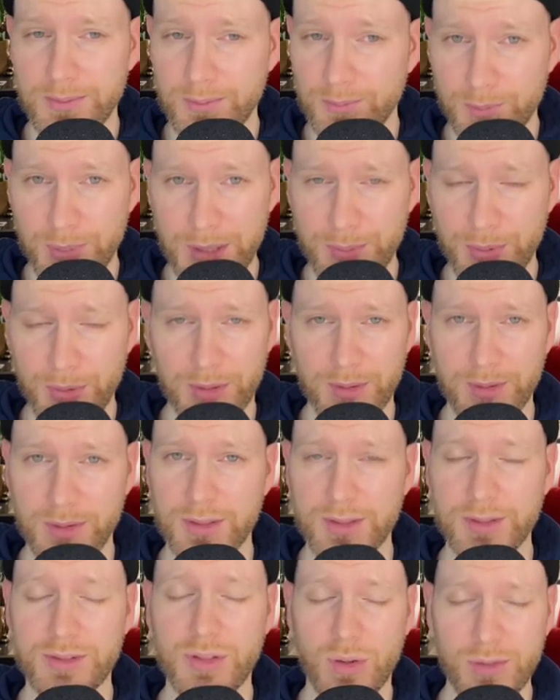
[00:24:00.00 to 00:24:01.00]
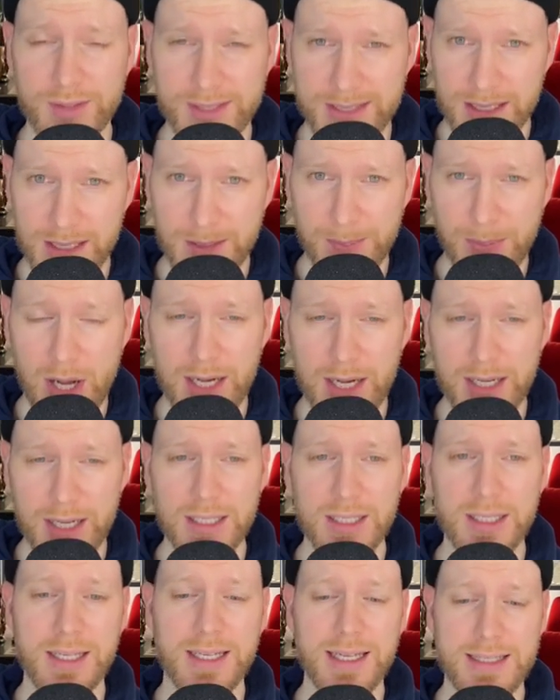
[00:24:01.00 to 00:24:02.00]
people, don't sleep on
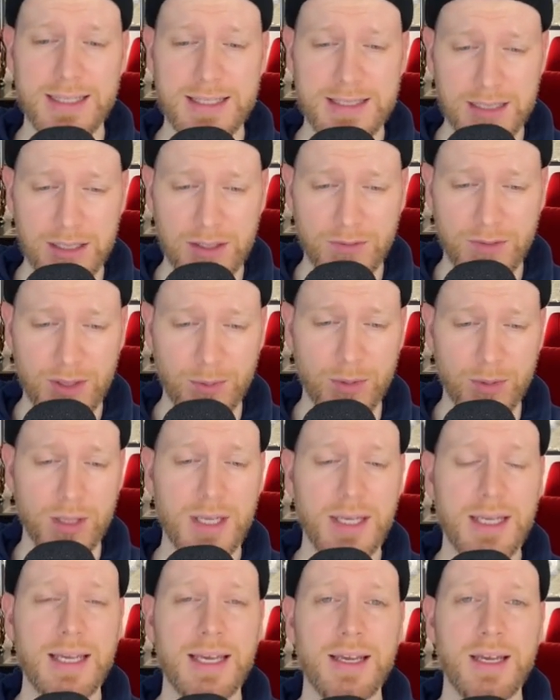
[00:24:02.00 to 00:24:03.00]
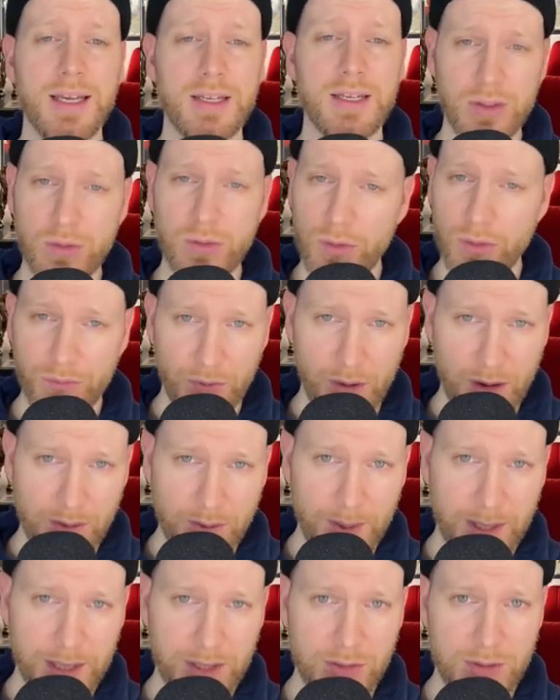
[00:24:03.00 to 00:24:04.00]
it. It's still available. For
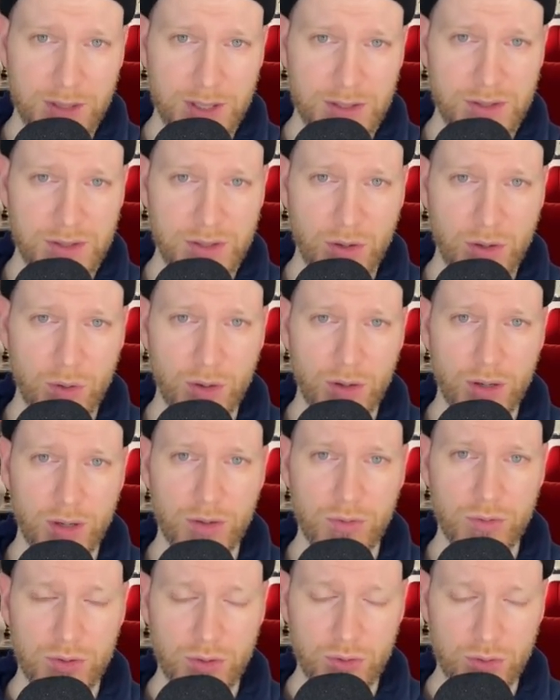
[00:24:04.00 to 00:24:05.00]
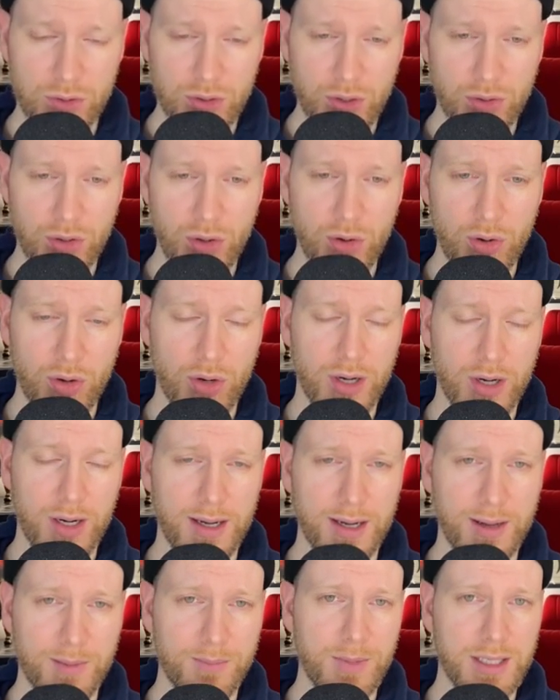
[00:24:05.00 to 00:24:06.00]
everybody who doesn't know her, uh, who, who don't know her,
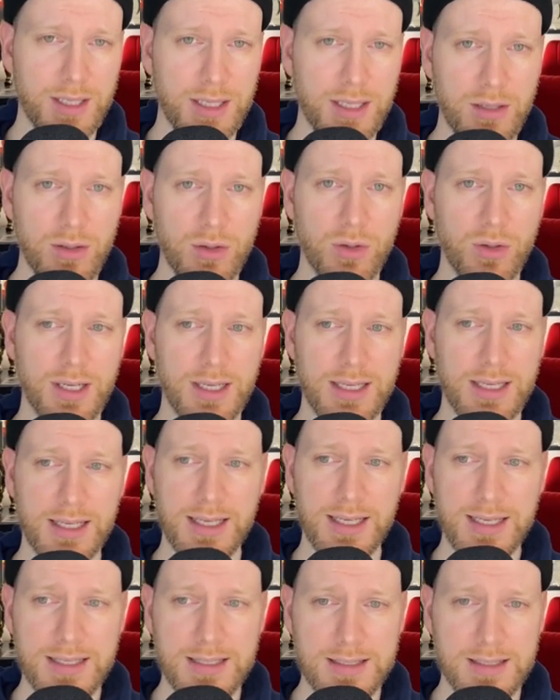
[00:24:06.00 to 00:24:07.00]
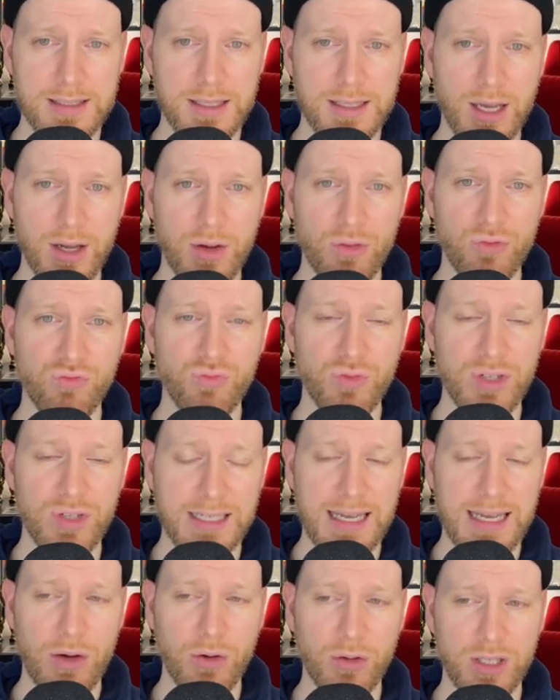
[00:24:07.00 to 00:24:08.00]
um, Akiko is a
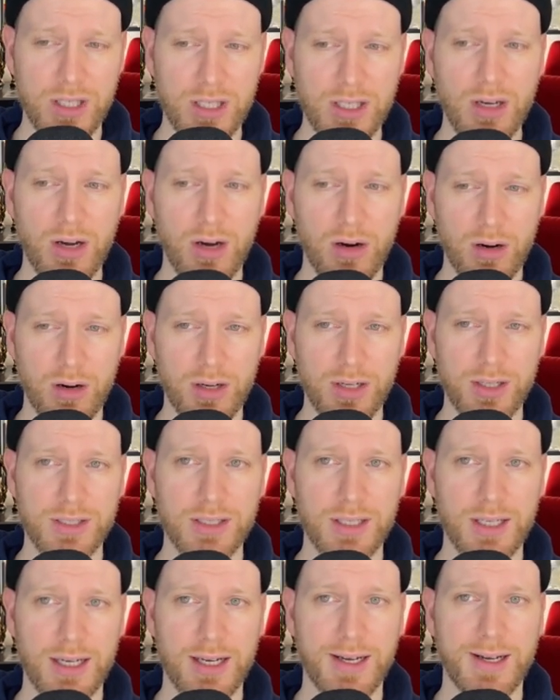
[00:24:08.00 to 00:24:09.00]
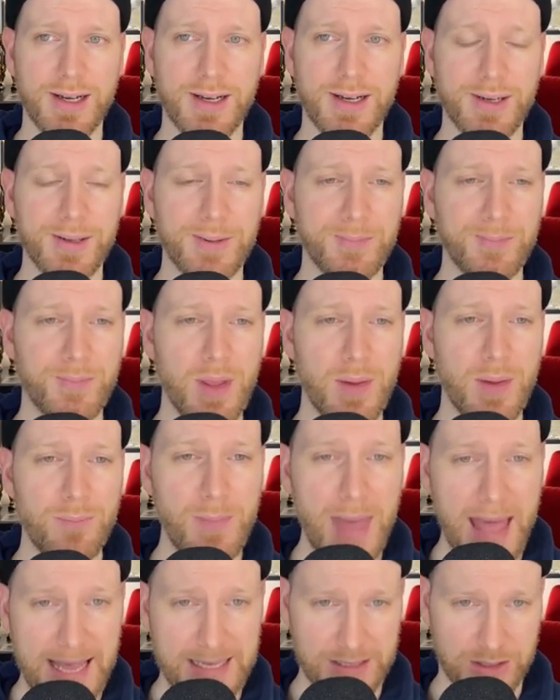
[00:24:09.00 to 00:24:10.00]
renowned key art um,
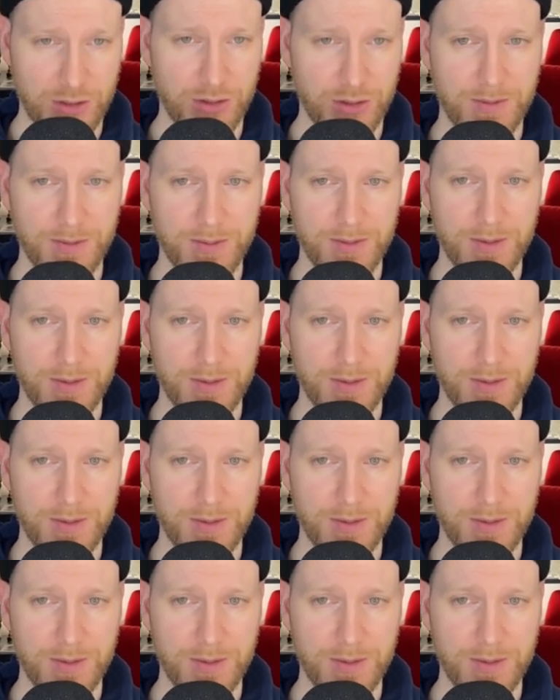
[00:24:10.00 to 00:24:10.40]
master.